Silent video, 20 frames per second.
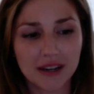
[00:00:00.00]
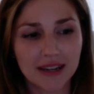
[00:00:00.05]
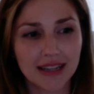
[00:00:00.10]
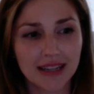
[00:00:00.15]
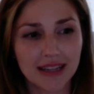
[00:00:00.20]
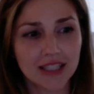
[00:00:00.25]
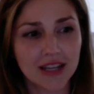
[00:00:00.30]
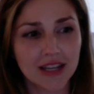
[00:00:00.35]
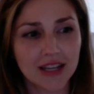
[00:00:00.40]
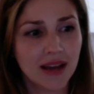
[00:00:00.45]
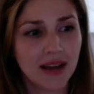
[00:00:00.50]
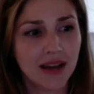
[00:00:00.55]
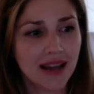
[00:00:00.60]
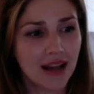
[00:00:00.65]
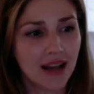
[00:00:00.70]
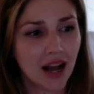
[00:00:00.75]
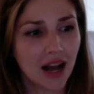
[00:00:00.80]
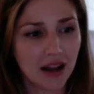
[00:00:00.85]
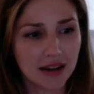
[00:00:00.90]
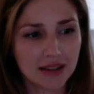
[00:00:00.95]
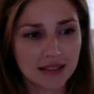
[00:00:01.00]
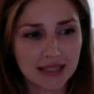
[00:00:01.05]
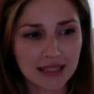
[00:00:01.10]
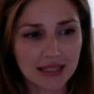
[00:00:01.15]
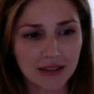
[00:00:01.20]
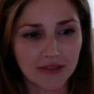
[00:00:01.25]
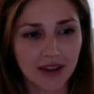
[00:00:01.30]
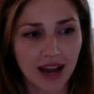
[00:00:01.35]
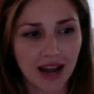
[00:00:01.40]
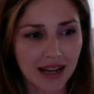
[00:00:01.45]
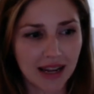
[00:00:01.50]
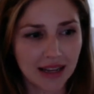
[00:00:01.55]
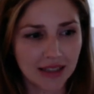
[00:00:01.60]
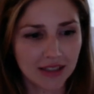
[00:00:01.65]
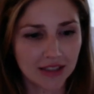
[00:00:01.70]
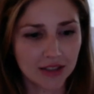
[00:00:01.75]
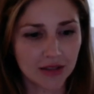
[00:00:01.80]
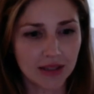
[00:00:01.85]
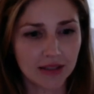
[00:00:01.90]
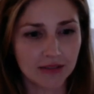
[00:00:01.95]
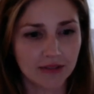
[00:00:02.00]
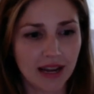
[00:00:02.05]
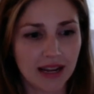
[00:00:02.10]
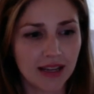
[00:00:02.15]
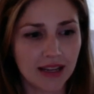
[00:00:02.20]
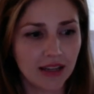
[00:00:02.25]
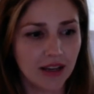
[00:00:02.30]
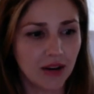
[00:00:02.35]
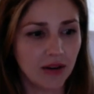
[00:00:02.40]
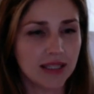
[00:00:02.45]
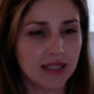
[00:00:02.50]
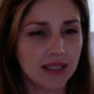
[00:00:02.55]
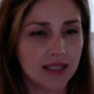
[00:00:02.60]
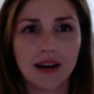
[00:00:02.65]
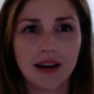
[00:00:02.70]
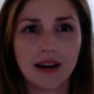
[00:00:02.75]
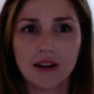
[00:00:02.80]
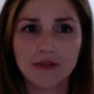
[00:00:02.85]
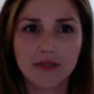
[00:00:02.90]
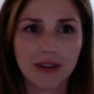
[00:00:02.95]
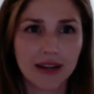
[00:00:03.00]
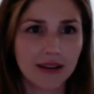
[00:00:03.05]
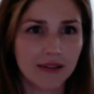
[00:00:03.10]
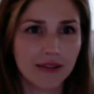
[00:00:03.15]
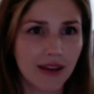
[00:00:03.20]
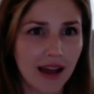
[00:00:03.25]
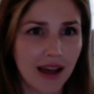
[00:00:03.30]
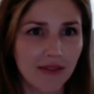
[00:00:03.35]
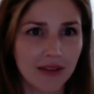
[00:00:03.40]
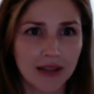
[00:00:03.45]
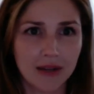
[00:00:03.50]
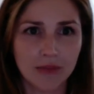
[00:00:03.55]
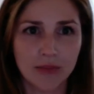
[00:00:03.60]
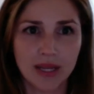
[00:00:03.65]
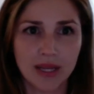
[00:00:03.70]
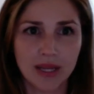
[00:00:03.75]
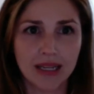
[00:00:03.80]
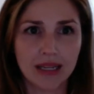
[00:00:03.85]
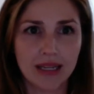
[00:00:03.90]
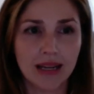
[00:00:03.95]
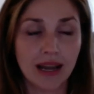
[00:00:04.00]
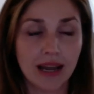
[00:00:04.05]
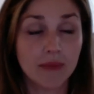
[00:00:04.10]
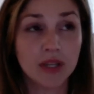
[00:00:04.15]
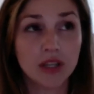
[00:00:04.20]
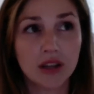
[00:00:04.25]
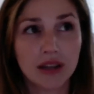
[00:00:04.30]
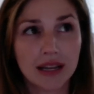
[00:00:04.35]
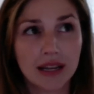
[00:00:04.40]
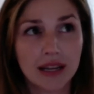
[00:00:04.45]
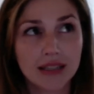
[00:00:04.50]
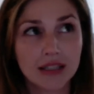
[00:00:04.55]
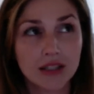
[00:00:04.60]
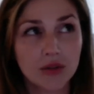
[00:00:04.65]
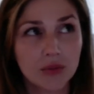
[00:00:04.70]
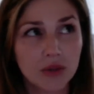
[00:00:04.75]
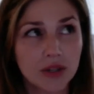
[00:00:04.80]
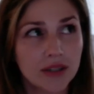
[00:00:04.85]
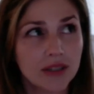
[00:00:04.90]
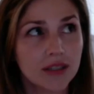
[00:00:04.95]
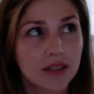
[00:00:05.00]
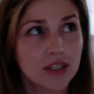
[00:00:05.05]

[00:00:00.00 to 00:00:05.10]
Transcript: And so honestly, if I can do it, if I can go in terrified of having an opinion, I mean, you weren't a